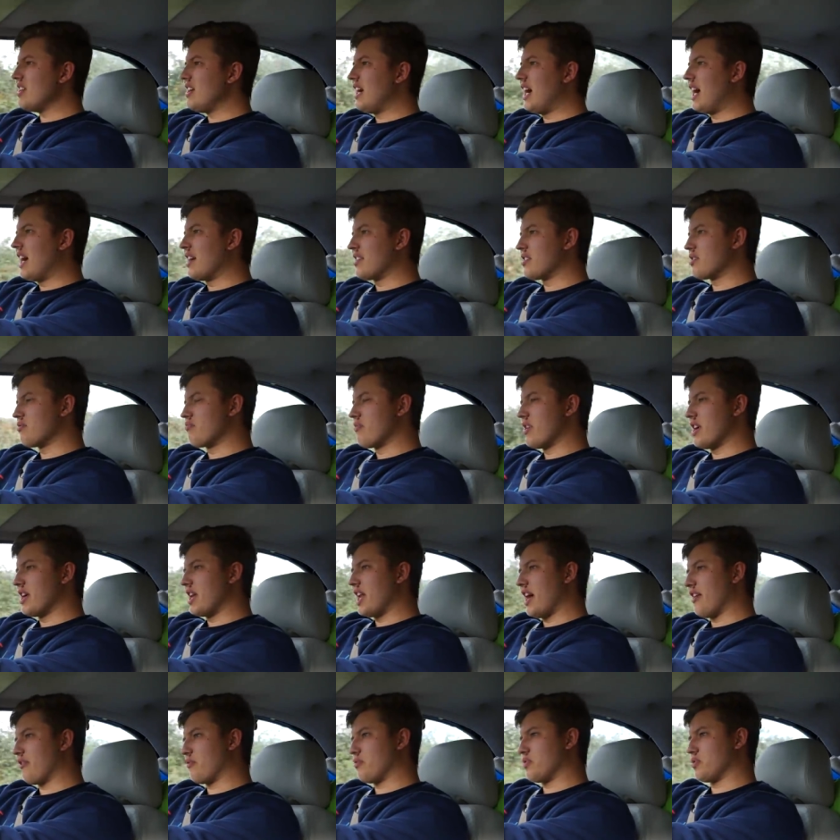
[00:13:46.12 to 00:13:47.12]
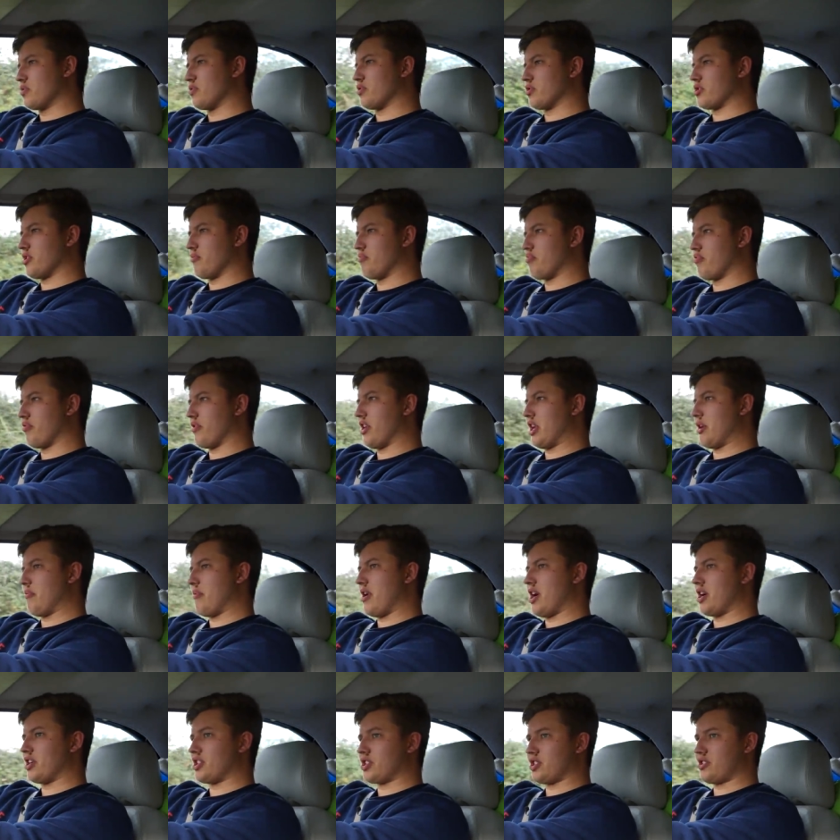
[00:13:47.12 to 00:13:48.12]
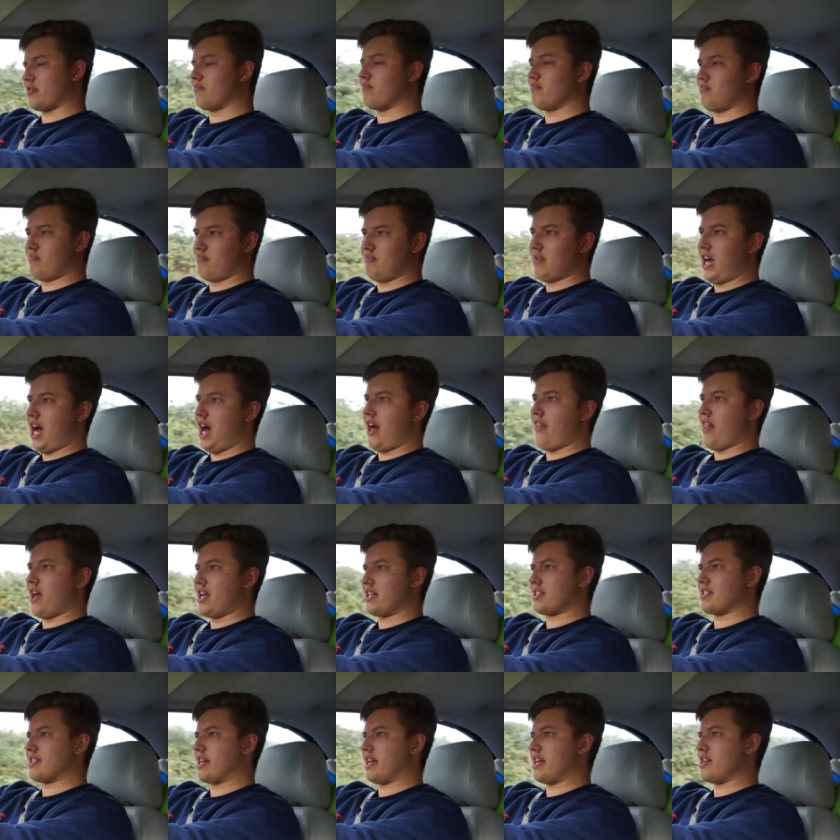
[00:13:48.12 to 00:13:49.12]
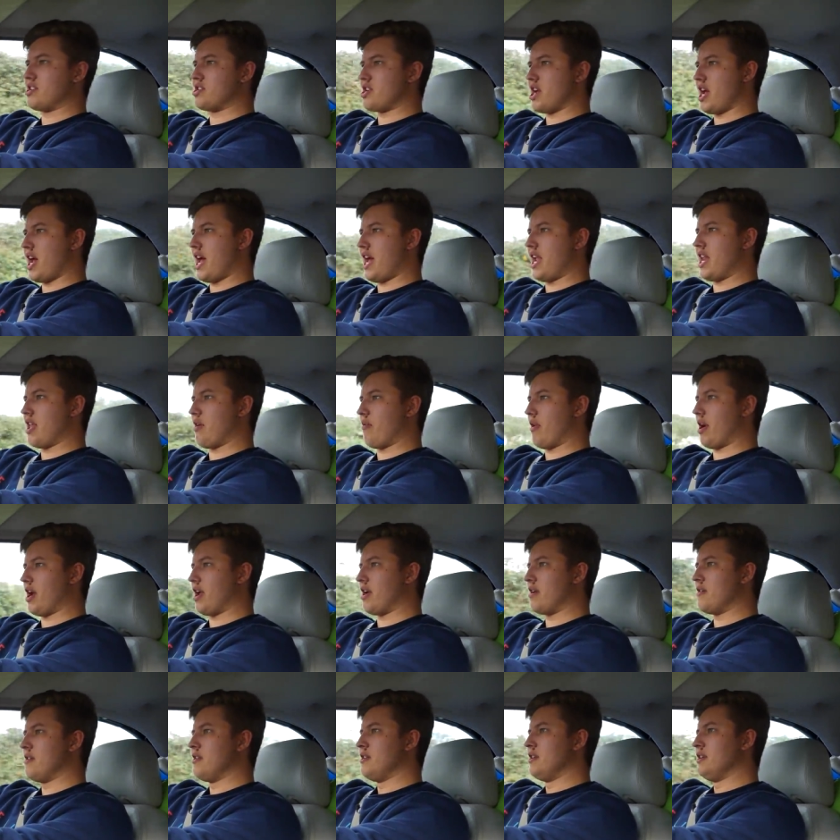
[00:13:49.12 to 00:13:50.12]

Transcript: and the rear left was also pretty much at that stage anyway.